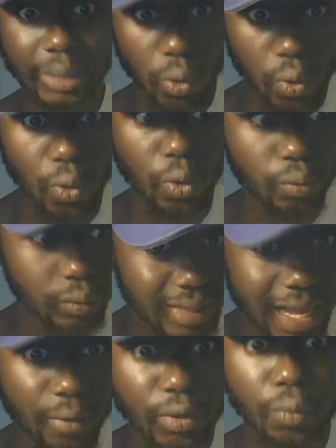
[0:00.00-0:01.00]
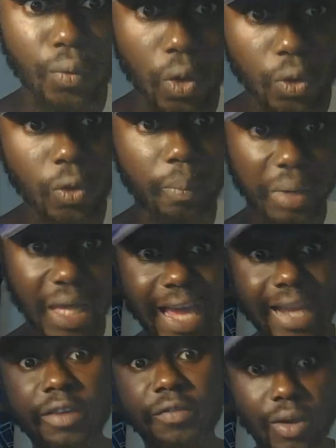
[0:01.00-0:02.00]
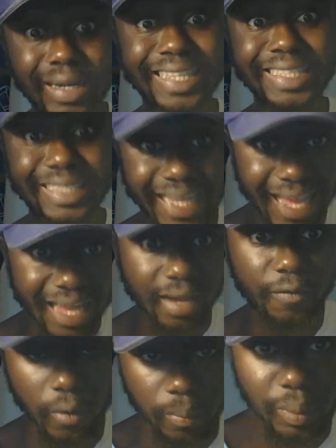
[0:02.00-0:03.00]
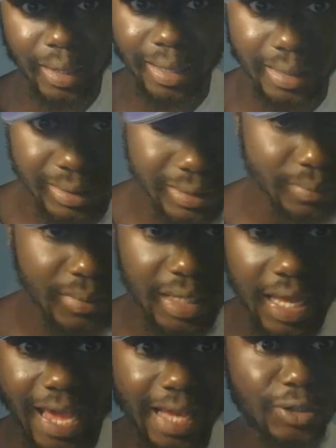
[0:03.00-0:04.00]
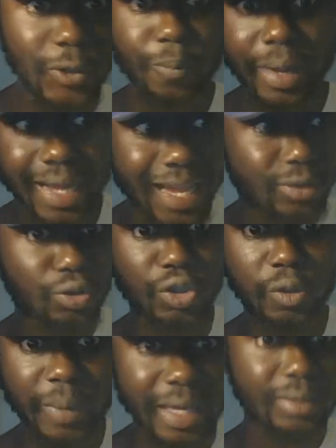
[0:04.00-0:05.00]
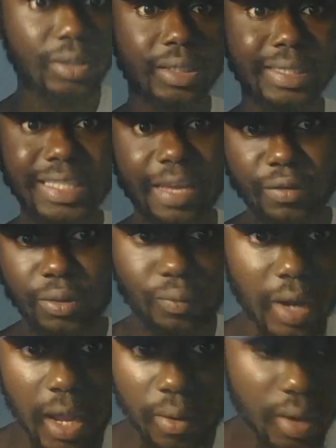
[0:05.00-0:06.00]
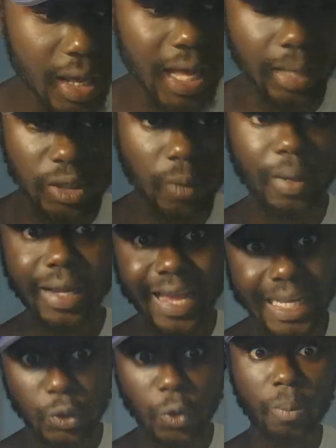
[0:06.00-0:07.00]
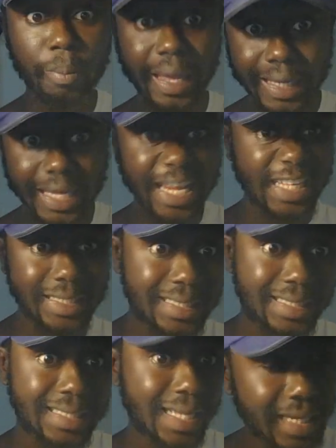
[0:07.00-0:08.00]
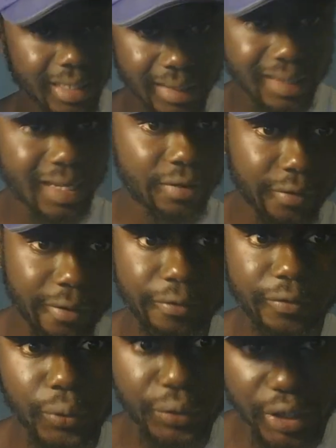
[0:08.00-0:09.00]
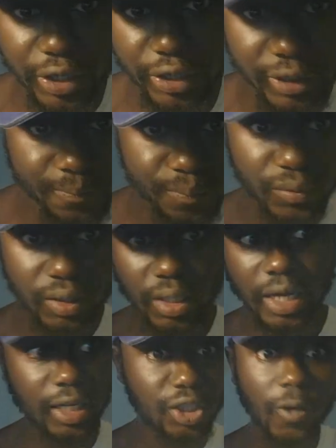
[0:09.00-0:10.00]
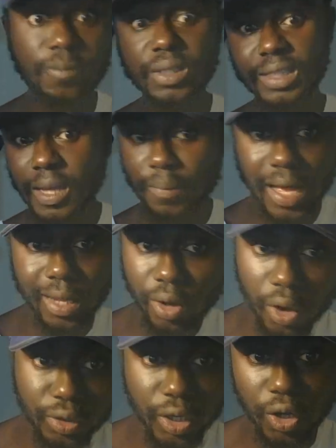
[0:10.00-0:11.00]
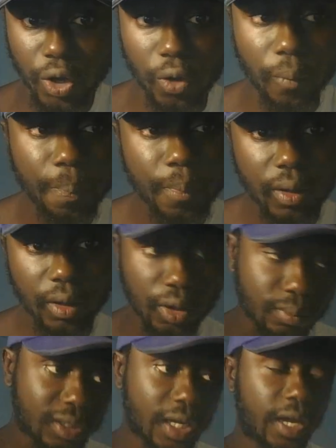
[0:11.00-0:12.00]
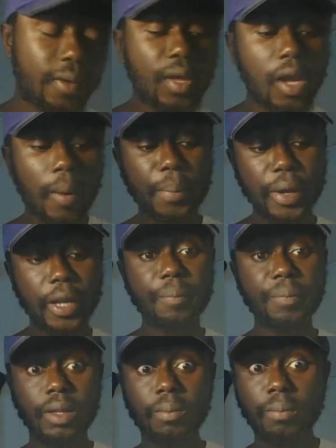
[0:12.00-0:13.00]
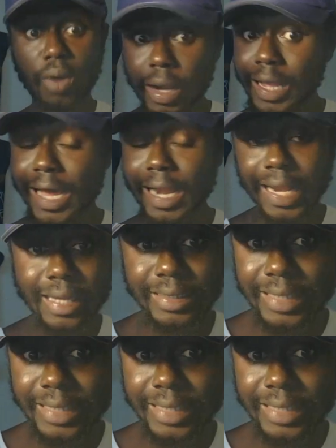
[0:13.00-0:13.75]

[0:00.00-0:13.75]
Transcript: who down the road could be legit NFL players. I ain't talking about guys who just make it to the 7th round. I'm talking about guys who make it and stick in the league for a few years. And it's up to them how long they go. You know what I'm saying? But Maryland got a lot of